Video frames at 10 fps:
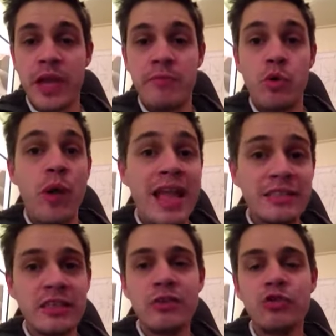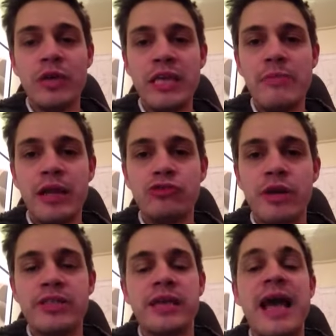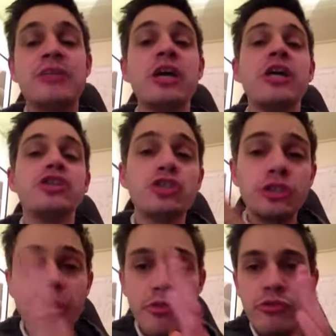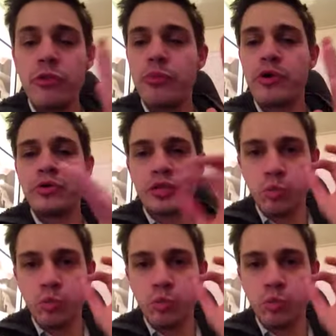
or enter your email address and just go through the process,